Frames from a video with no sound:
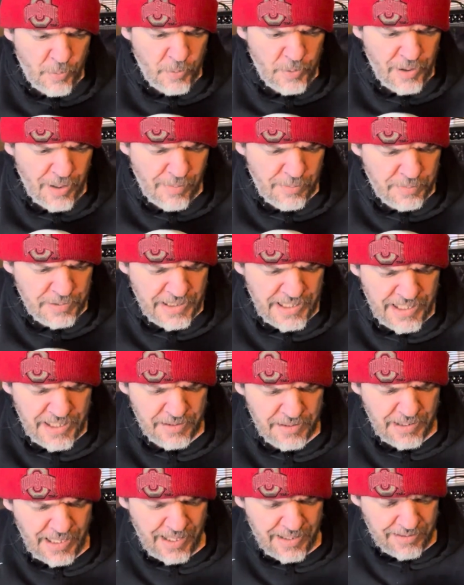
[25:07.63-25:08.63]
when I'm
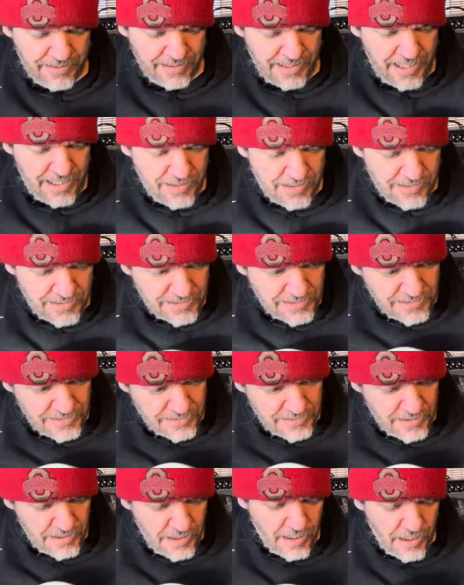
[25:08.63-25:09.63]
playing that scale,
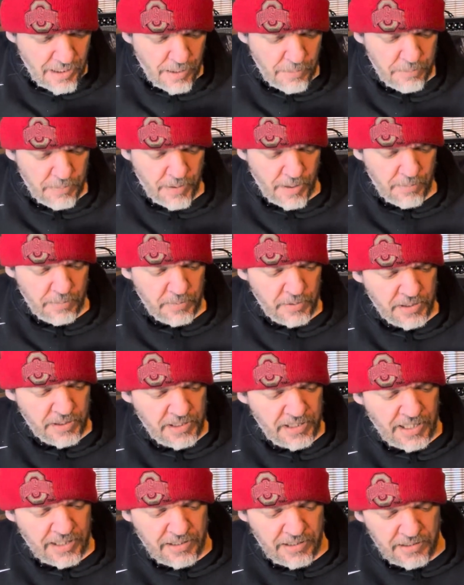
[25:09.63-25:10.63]
I'm looking
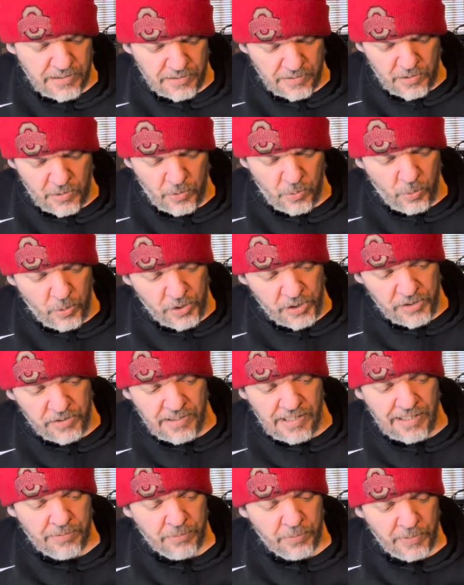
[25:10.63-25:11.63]
at the chord
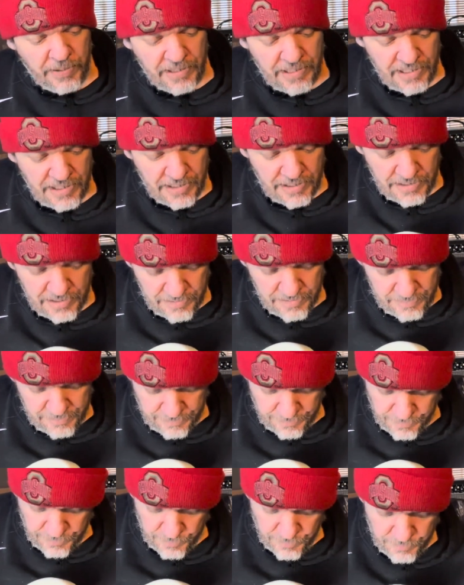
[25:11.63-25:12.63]
that's within it,
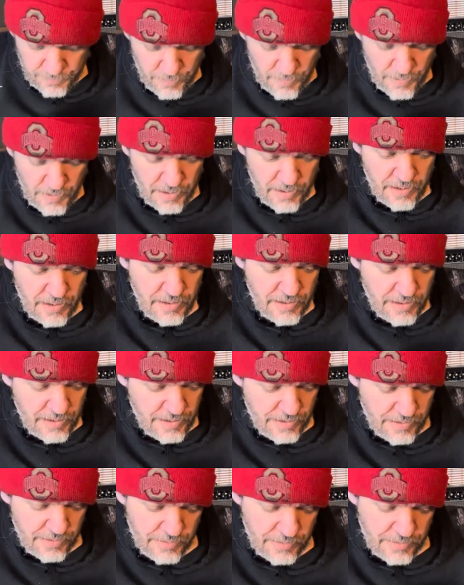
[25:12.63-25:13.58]
you know,